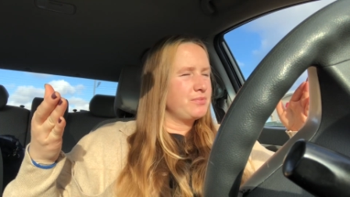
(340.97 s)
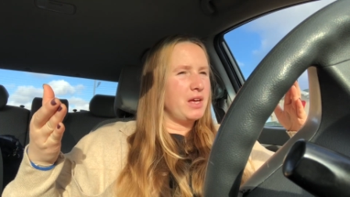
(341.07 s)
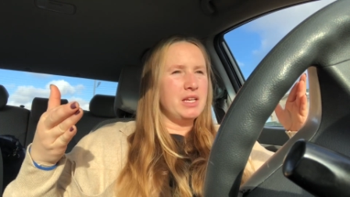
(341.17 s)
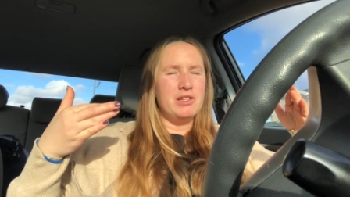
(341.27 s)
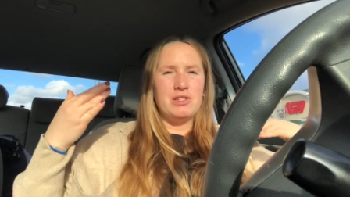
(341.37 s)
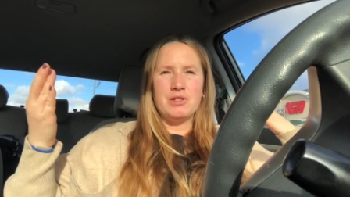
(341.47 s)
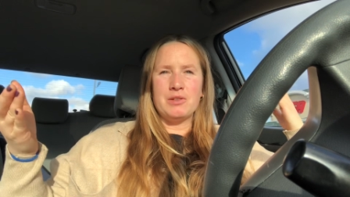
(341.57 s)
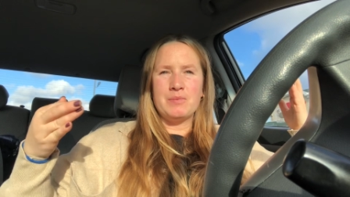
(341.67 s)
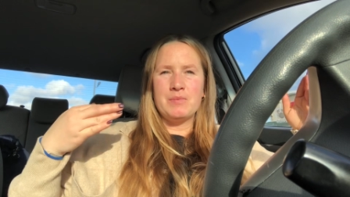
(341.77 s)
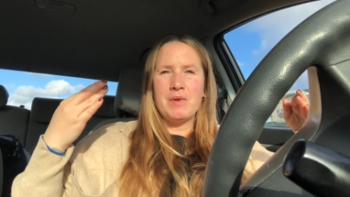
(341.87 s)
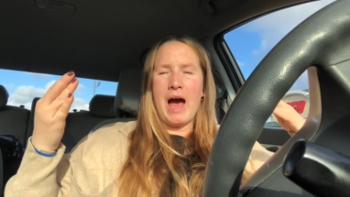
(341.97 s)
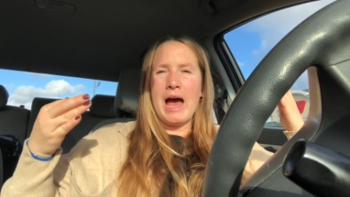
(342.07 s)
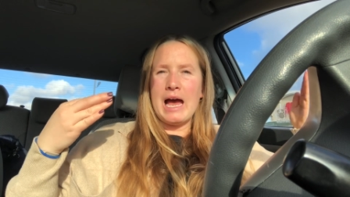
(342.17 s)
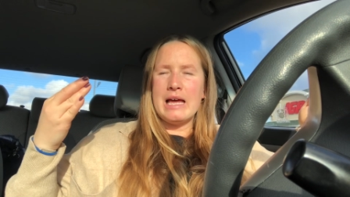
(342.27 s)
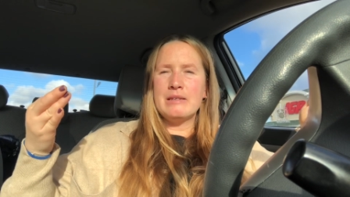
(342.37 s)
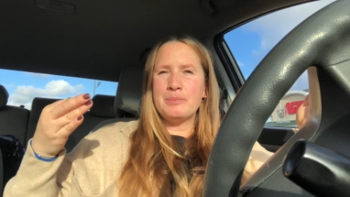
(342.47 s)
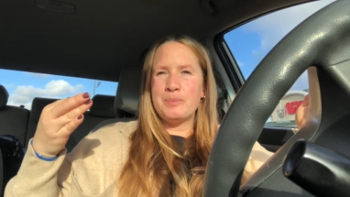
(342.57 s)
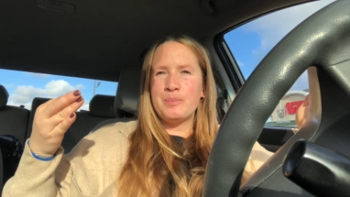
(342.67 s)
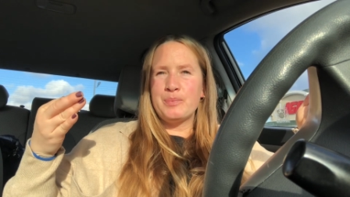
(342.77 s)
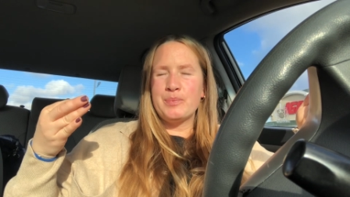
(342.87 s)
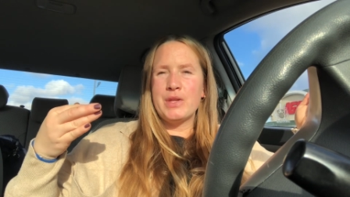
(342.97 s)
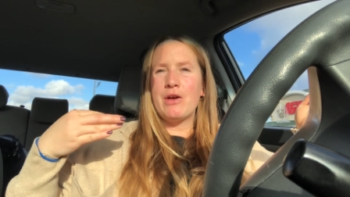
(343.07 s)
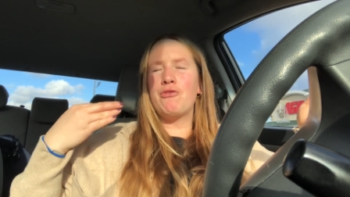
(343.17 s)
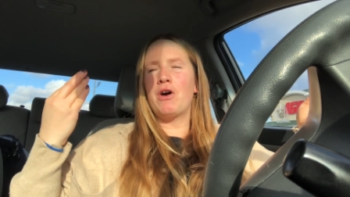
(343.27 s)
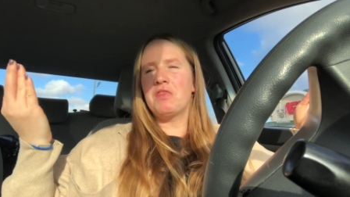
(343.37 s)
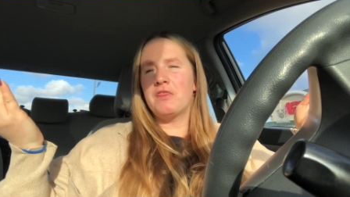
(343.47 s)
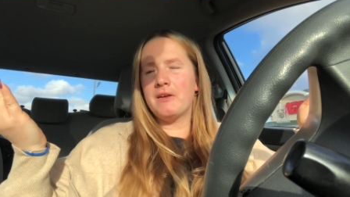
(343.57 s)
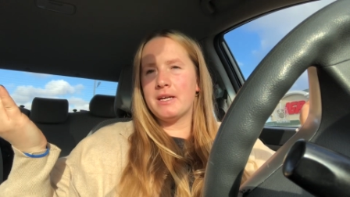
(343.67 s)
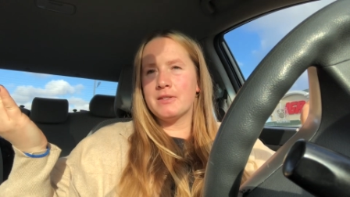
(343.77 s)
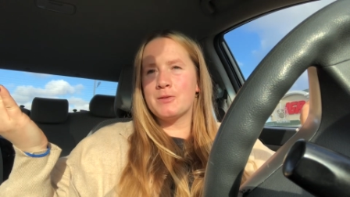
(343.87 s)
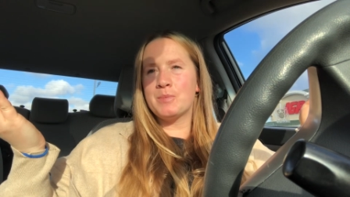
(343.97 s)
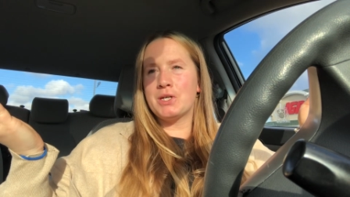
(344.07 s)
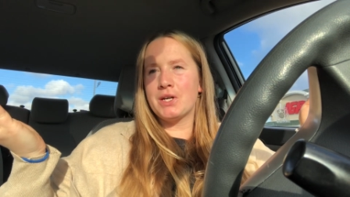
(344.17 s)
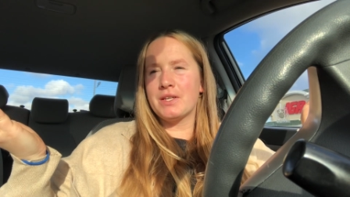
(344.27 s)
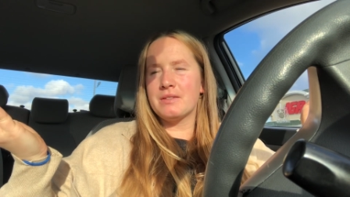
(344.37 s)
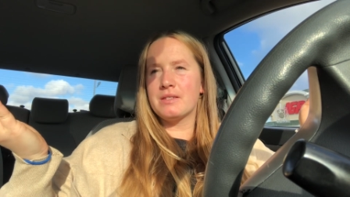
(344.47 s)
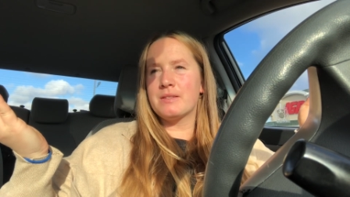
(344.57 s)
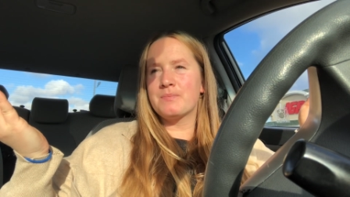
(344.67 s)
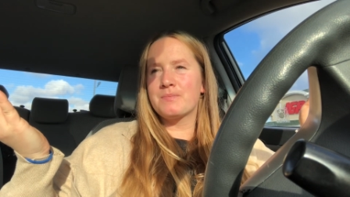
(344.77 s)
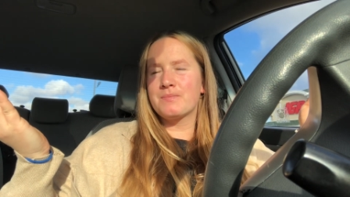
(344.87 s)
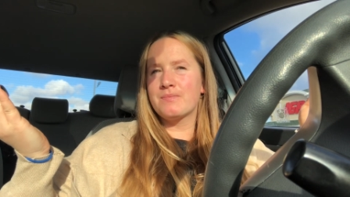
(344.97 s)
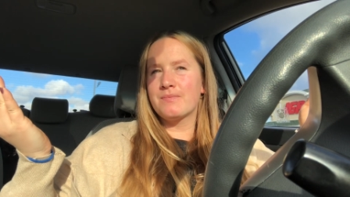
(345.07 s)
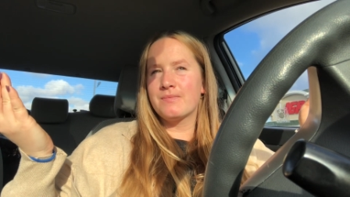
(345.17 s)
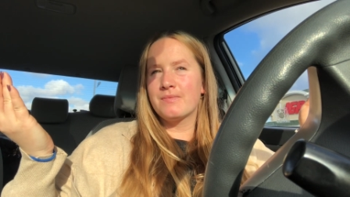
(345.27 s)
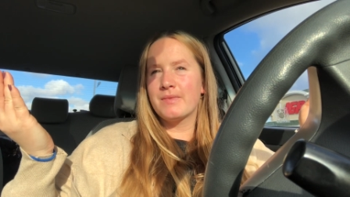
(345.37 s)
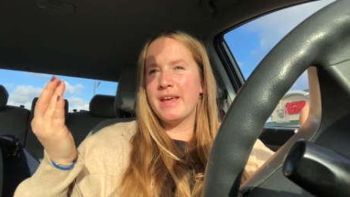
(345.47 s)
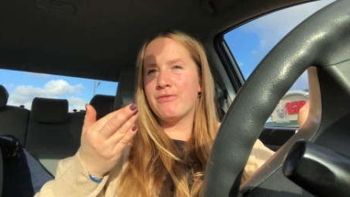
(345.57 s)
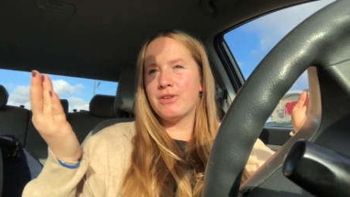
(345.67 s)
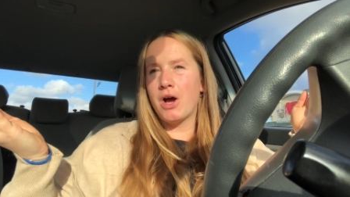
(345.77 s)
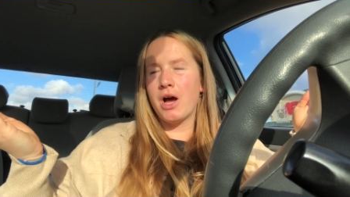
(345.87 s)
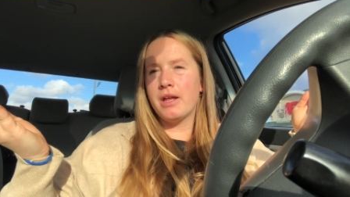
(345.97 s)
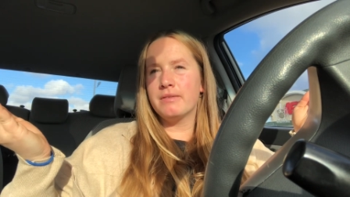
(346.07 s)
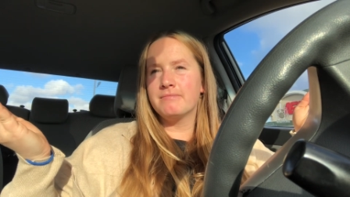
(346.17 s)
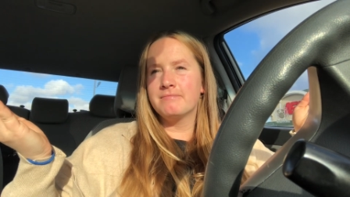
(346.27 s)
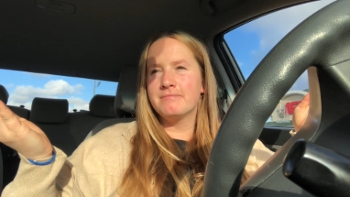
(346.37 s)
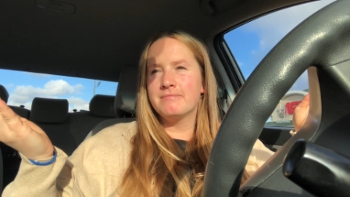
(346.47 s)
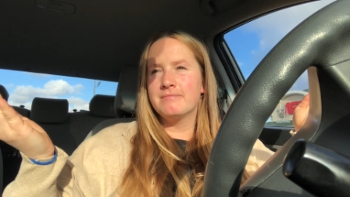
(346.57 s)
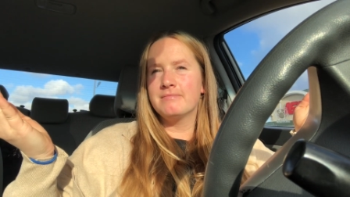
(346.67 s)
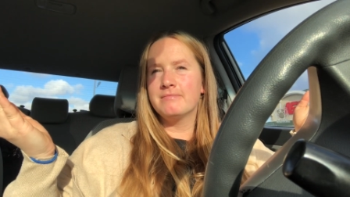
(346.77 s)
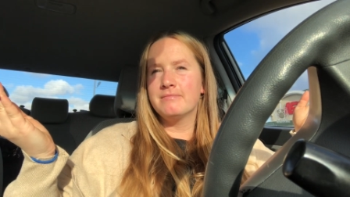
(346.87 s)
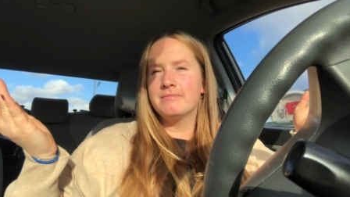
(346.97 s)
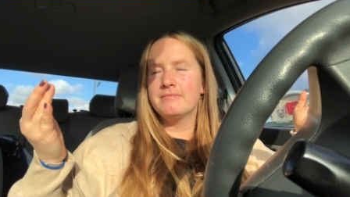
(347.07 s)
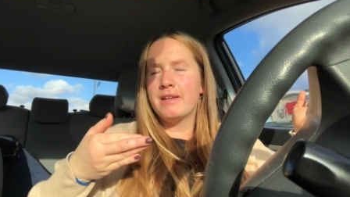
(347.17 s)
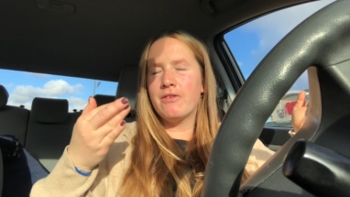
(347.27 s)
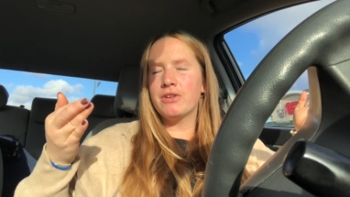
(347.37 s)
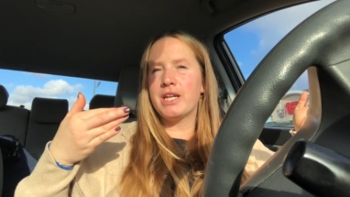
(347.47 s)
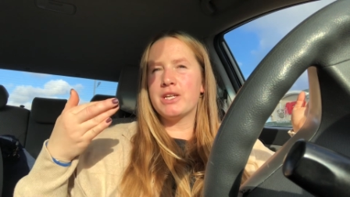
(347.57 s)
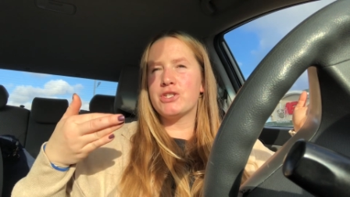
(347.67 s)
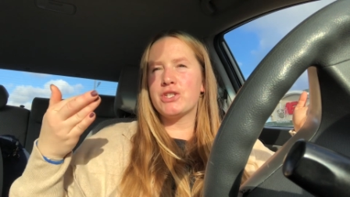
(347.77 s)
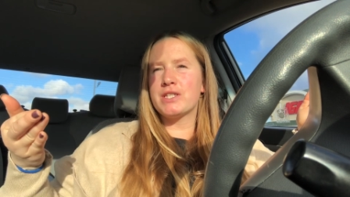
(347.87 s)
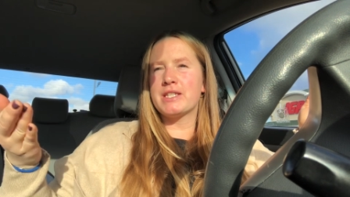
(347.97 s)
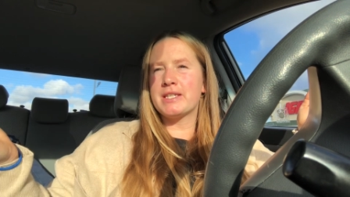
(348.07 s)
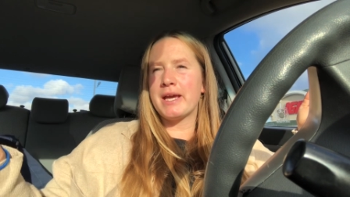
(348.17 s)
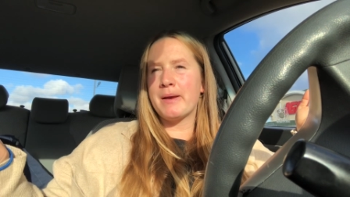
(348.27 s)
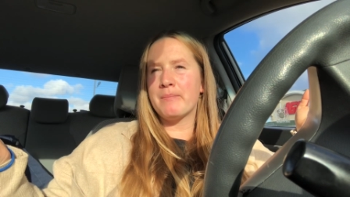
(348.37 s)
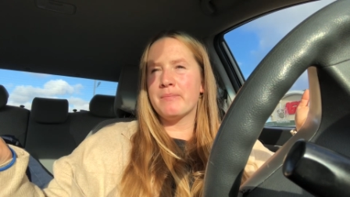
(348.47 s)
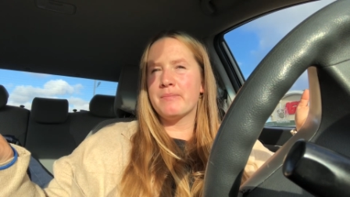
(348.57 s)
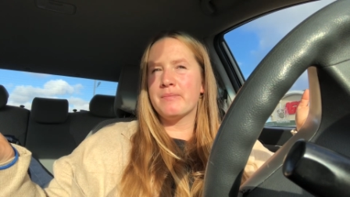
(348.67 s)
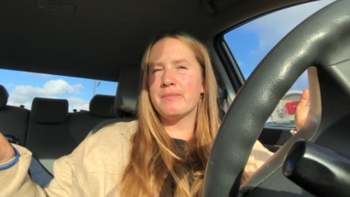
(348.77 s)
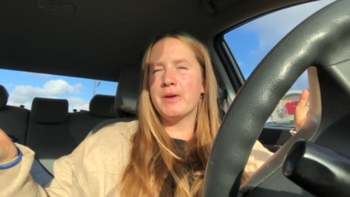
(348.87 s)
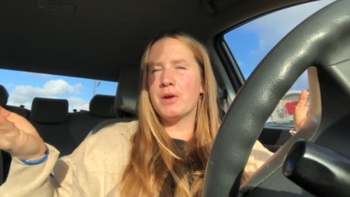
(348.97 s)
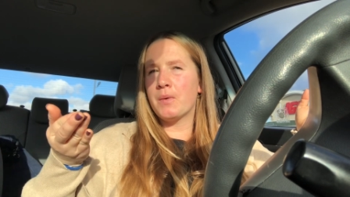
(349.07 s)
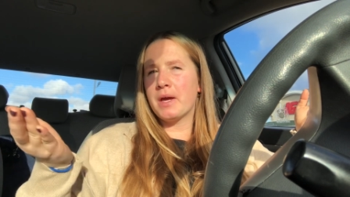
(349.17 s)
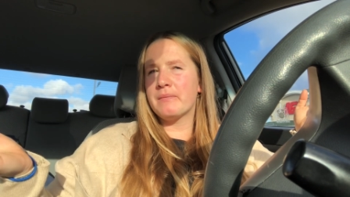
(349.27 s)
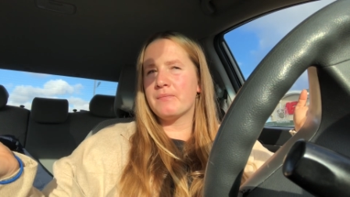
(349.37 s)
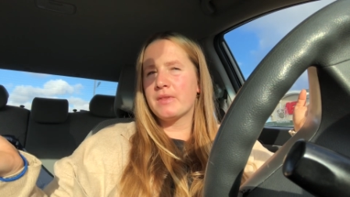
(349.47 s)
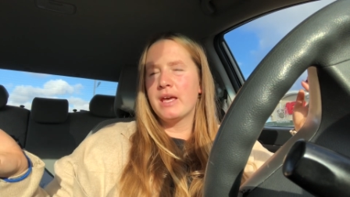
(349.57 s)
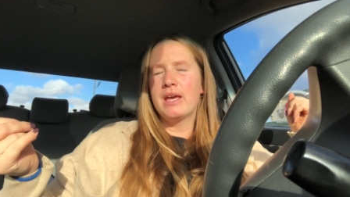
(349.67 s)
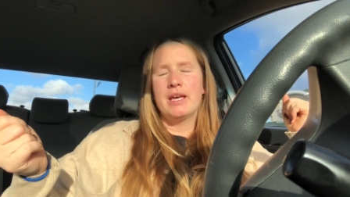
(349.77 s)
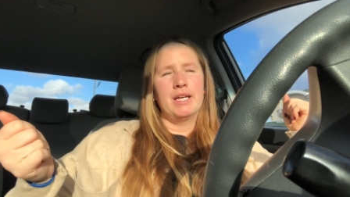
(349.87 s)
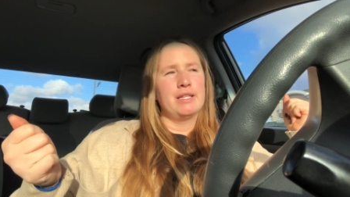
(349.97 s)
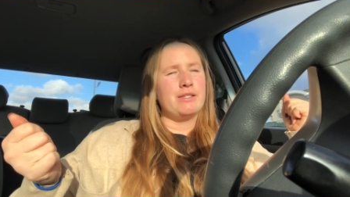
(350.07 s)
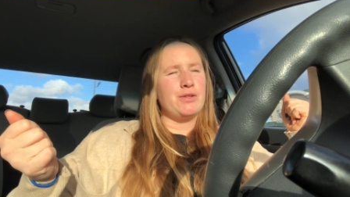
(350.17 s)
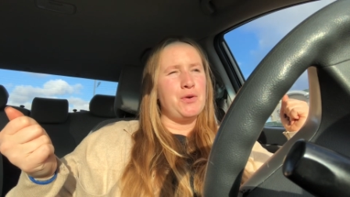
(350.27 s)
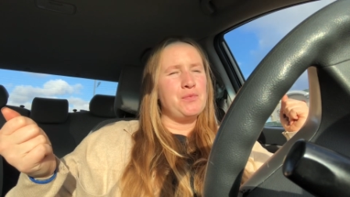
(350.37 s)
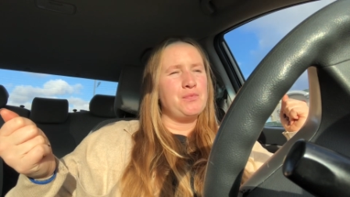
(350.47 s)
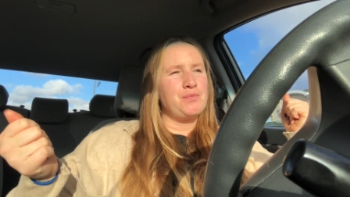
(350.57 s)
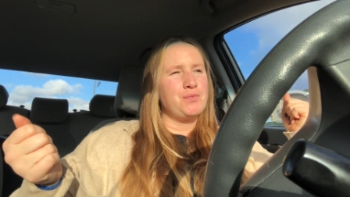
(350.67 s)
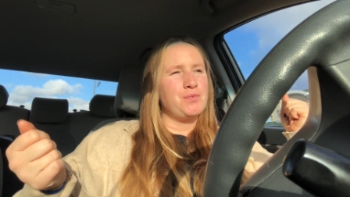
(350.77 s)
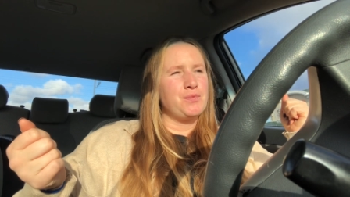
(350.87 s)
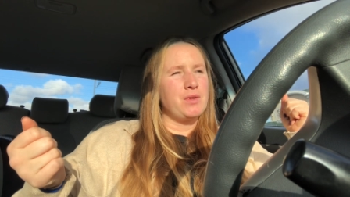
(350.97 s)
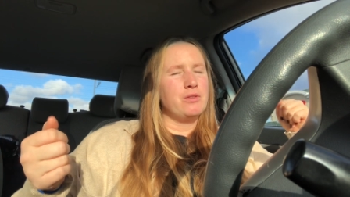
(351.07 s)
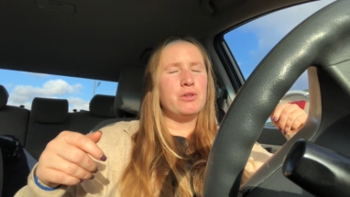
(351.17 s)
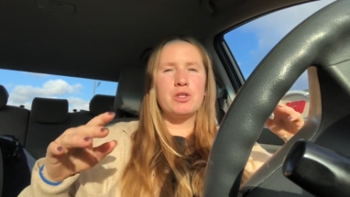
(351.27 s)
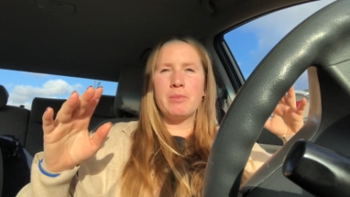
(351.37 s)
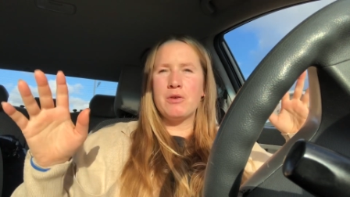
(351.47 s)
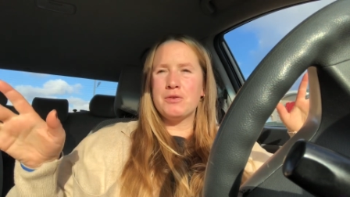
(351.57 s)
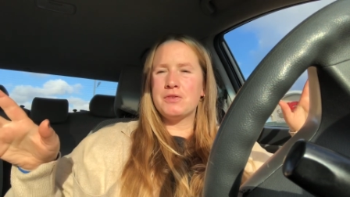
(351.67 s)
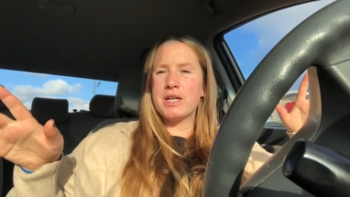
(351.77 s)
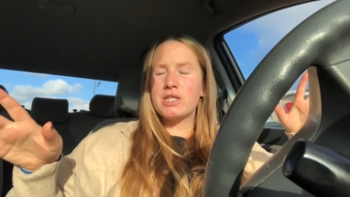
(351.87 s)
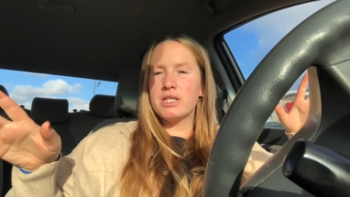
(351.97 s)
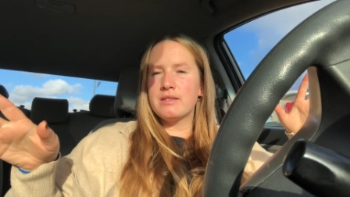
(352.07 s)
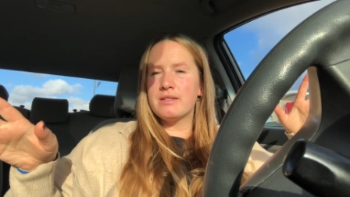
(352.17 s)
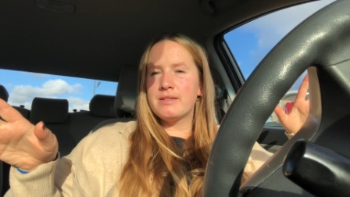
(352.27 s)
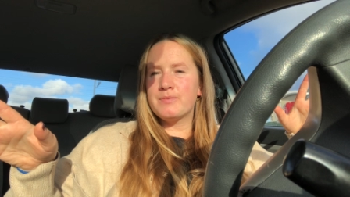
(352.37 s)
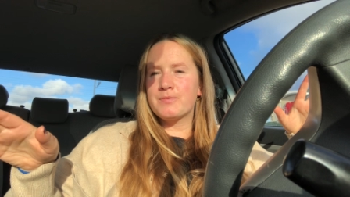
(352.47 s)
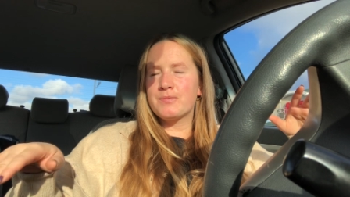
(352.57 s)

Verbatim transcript: i need to add fun things because if not every day is just the same in a way so those are my reflections